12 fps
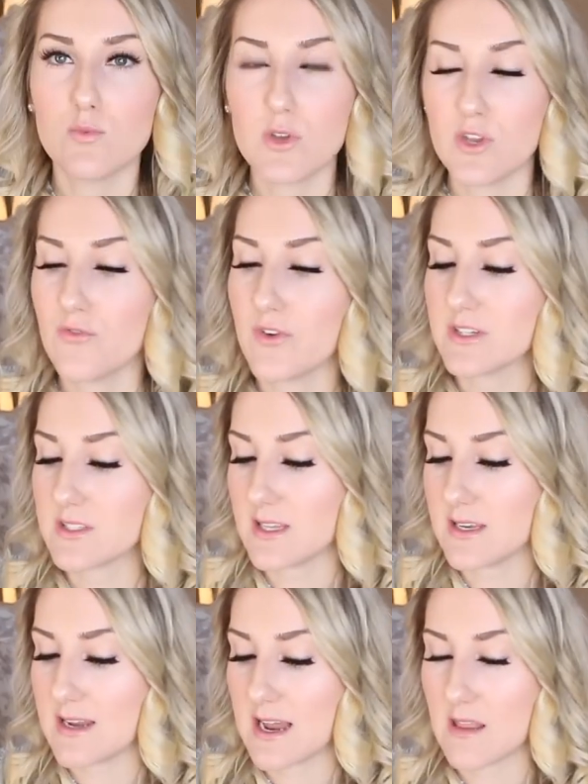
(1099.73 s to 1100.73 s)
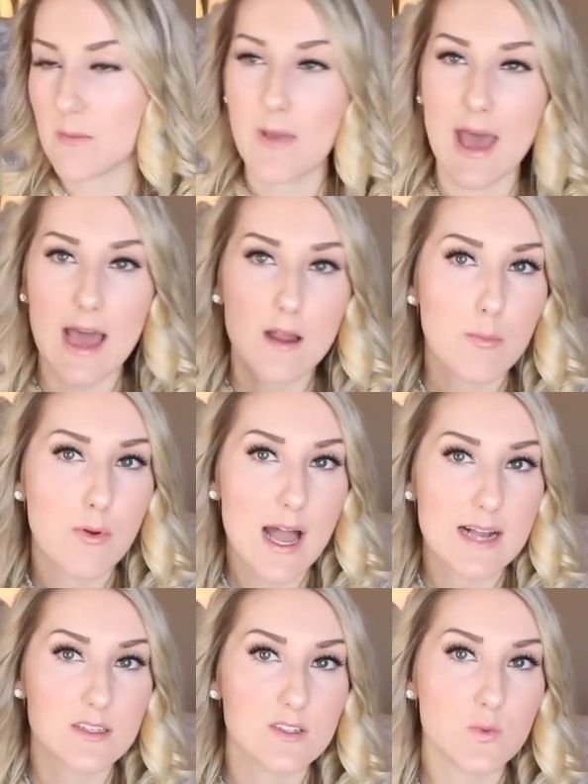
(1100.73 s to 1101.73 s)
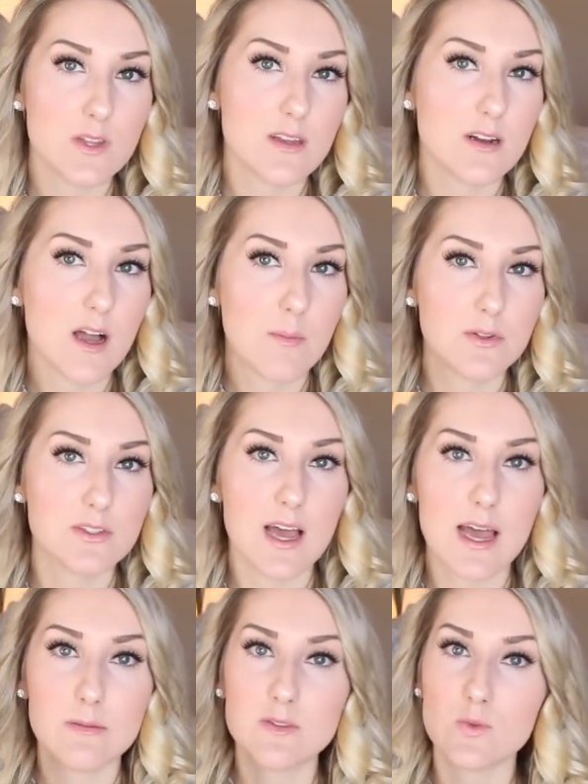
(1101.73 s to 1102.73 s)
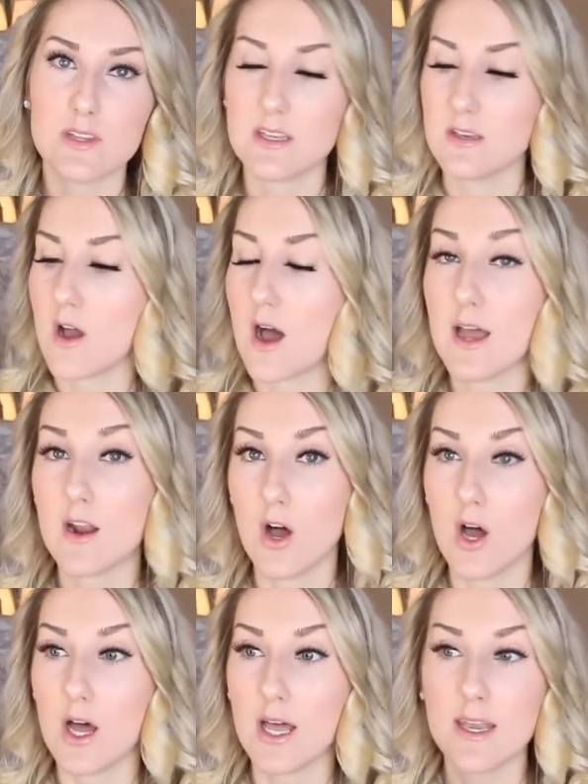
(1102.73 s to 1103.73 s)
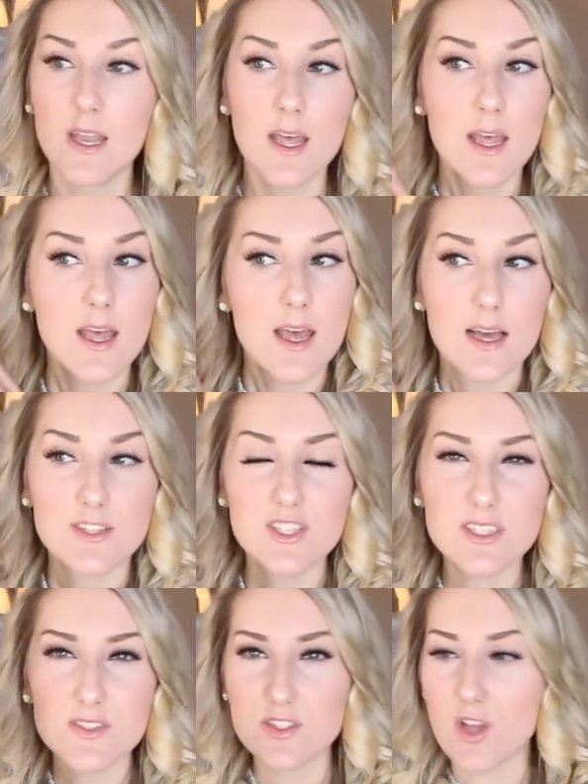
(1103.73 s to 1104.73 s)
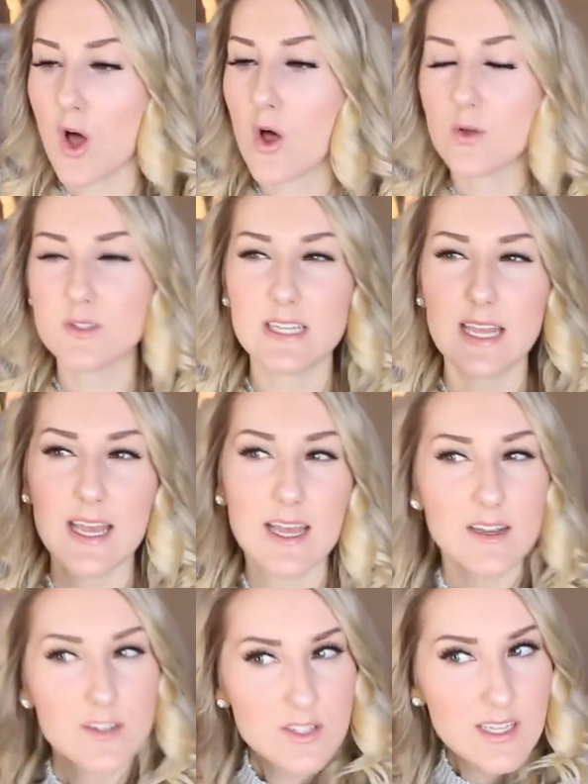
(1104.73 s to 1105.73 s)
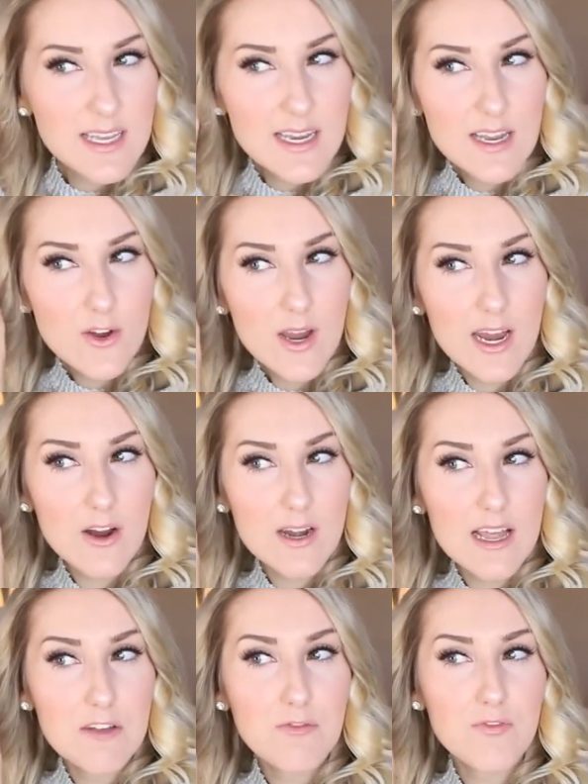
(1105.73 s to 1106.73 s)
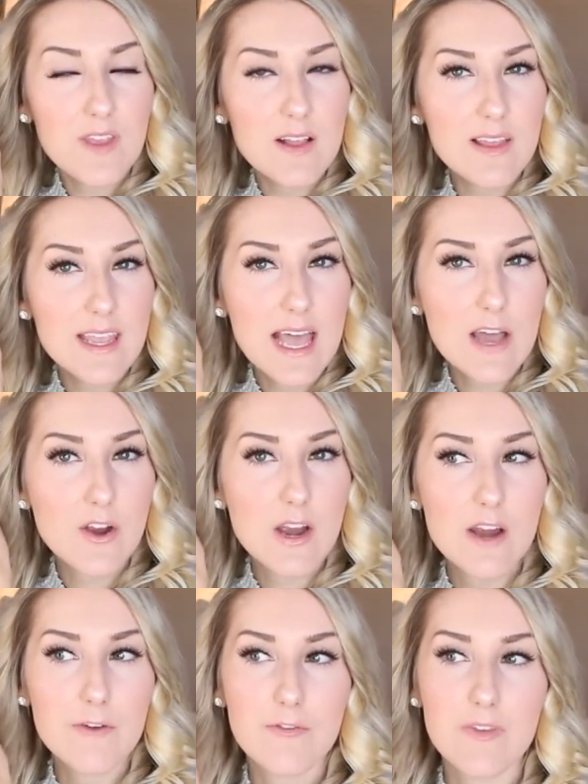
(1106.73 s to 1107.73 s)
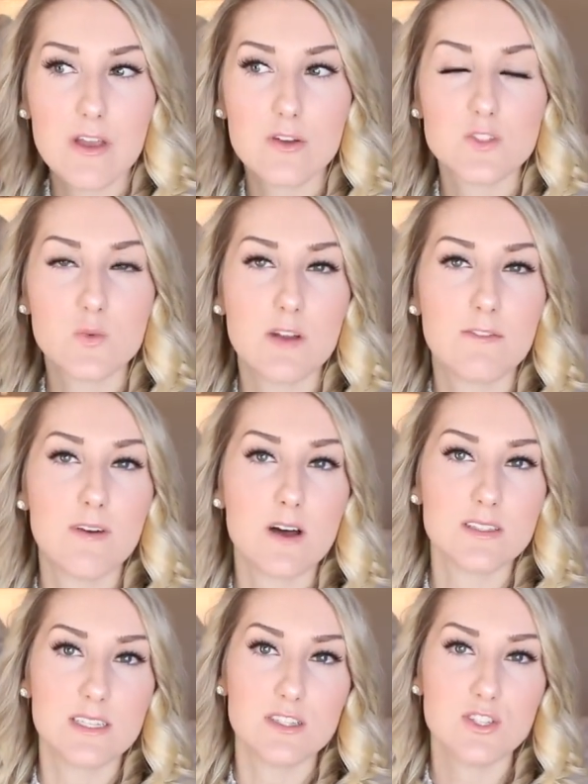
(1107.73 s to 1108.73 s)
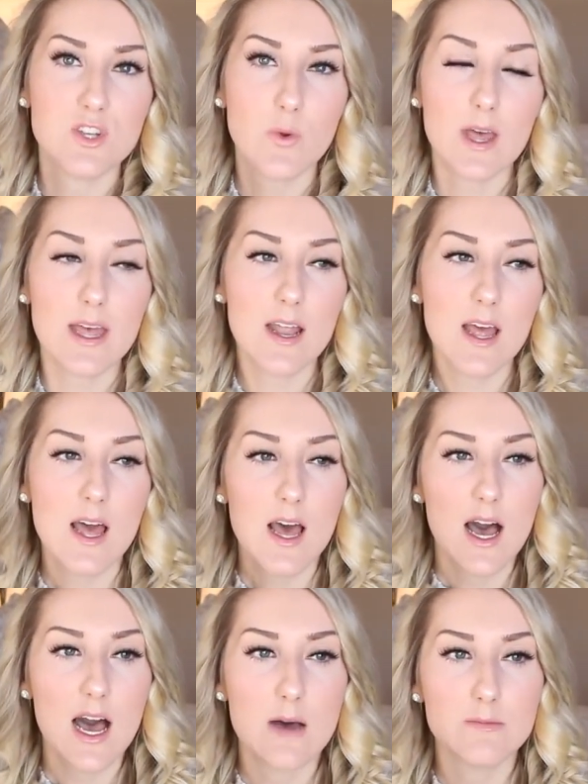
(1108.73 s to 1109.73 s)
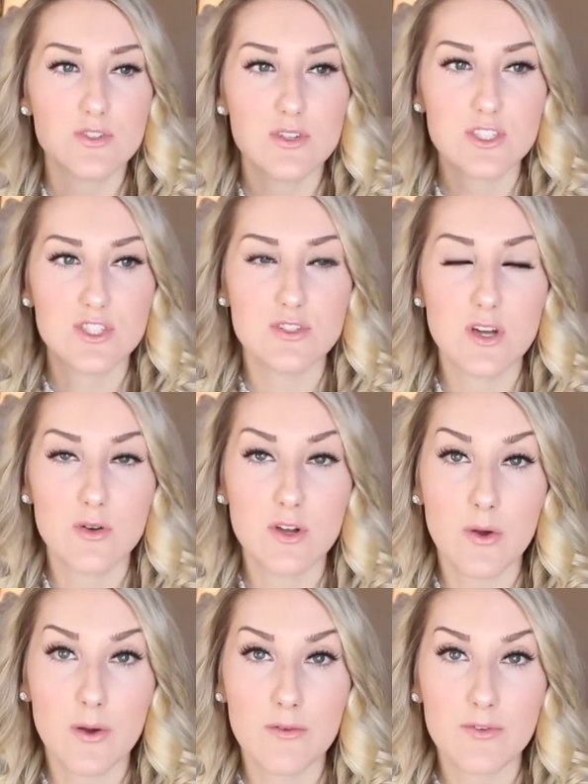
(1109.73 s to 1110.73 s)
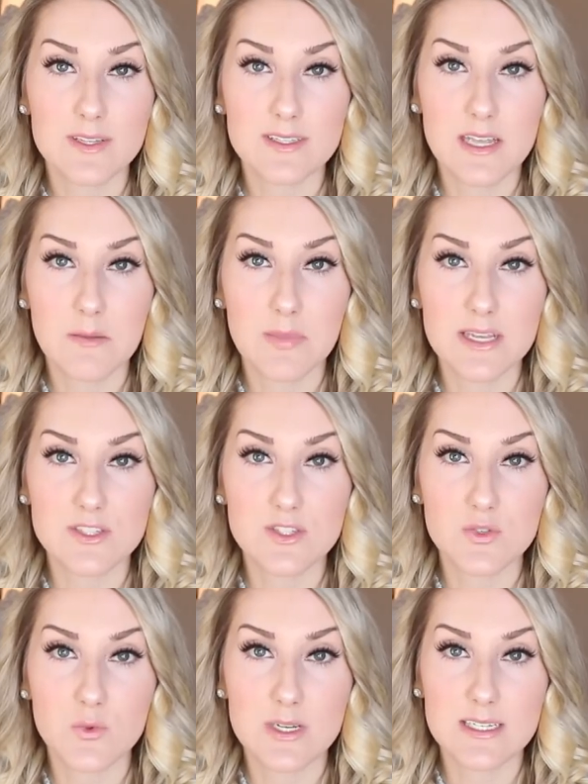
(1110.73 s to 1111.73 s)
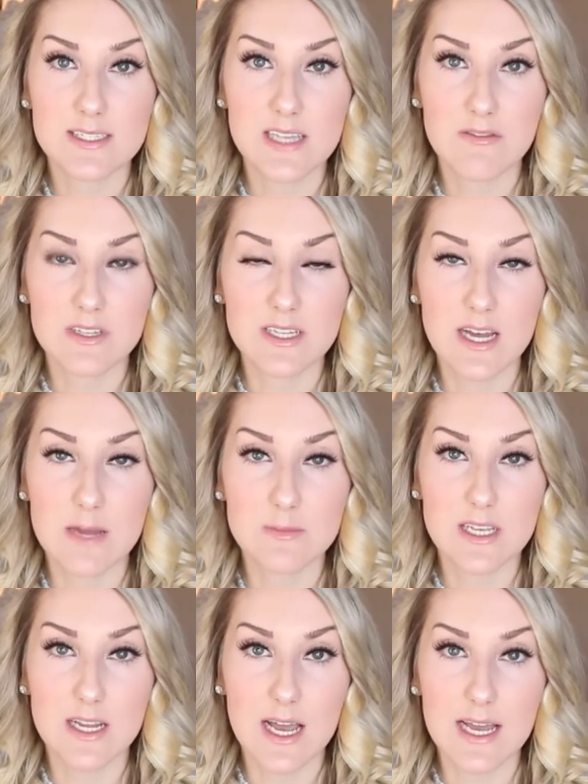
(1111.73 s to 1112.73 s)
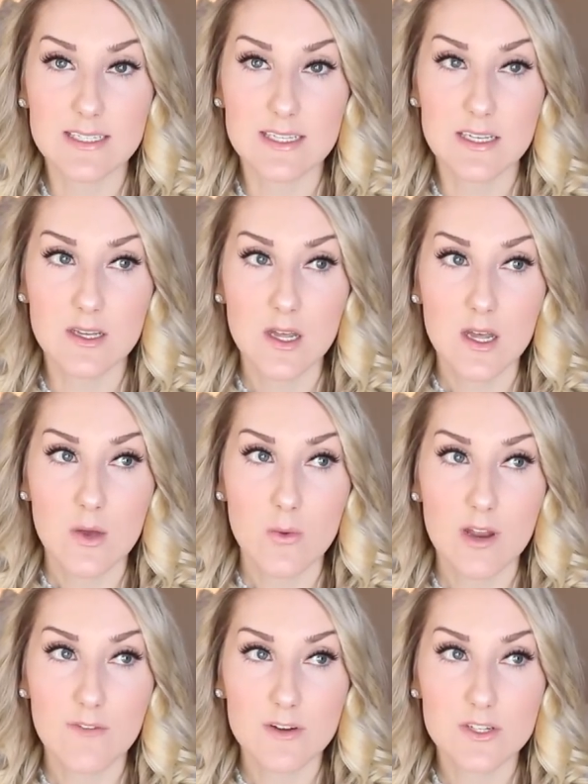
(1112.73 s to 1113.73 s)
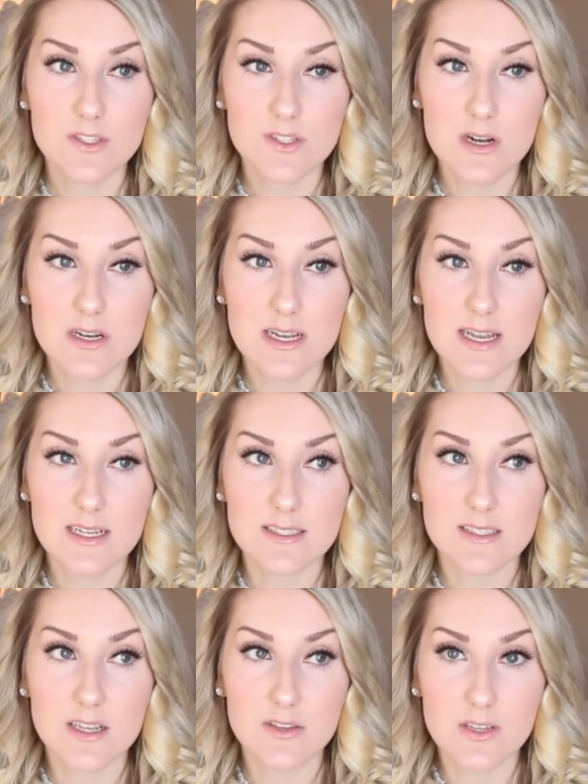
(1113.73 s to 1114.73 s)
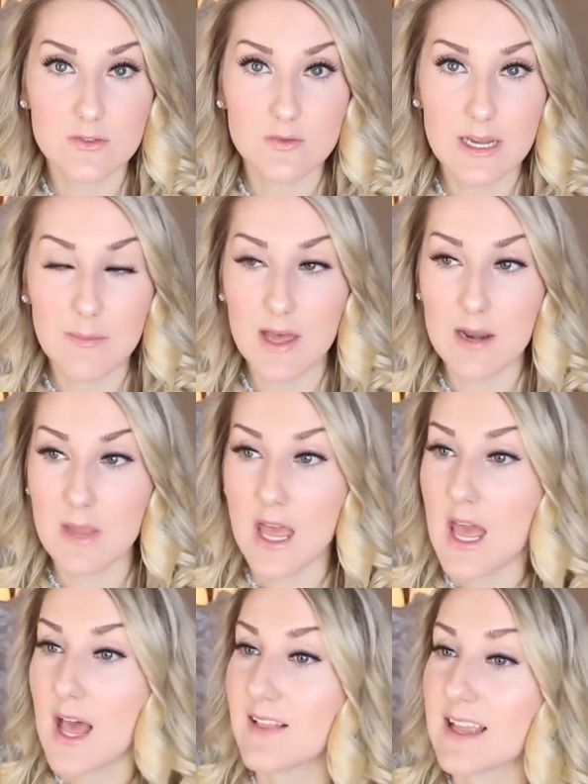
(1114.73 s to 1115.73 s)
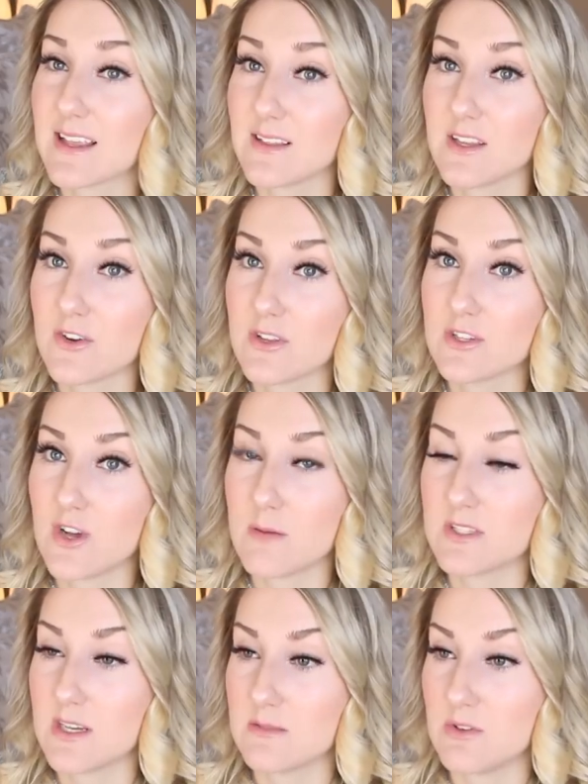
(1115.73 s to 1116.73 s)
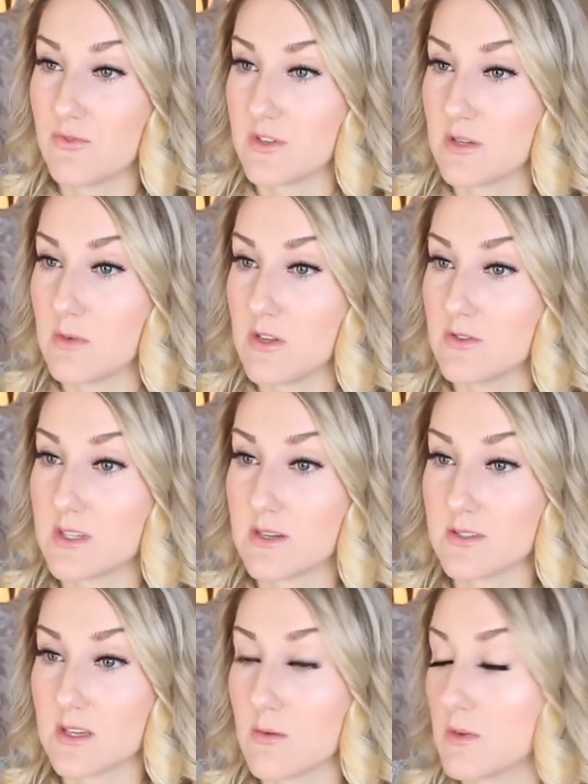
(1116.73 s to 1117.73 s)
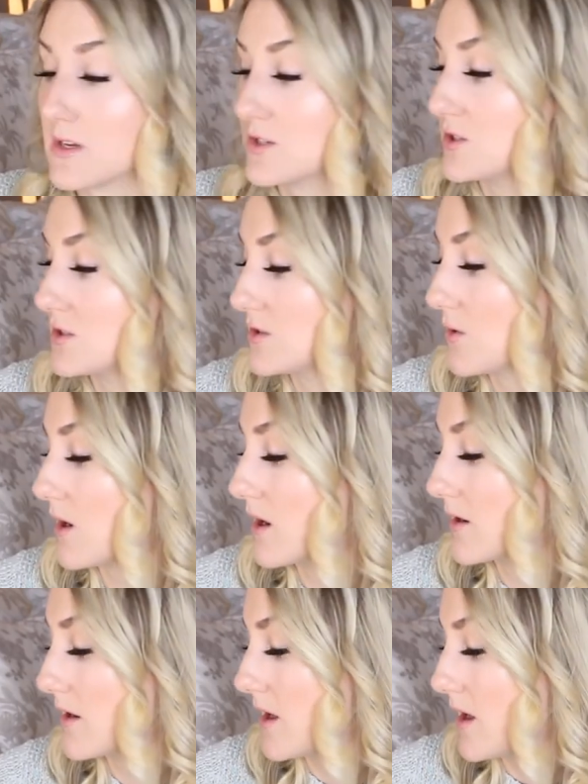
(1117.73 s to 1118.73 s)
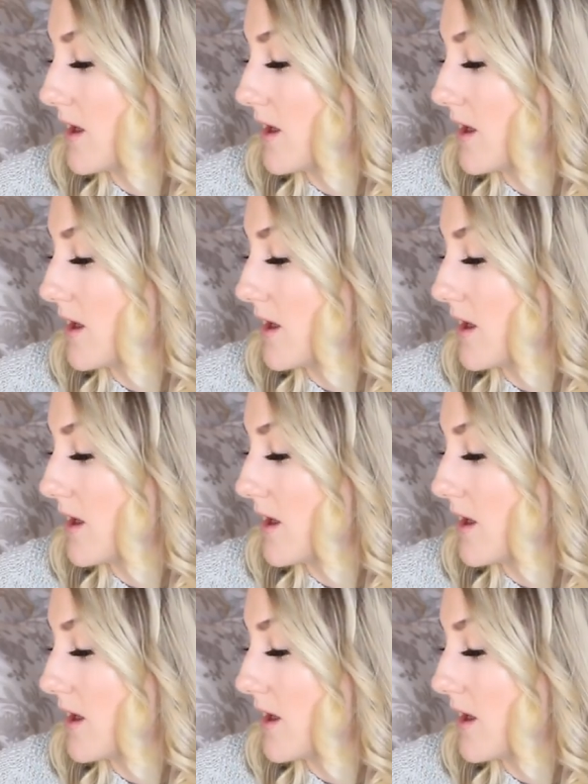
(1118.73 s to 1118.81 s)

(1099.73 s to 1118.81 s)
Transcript: When you first get it out of the pack, practice with it a couple times with it not on. Just holding it, getting your hair in it and feeling how your hair feels when it falls into it, so that you don't go over the same piece 27 times like I did when I first started it and scared the crap out of me. Like it literally traumatized me the first time I used it. I was like, oh my gosh, this is so hard.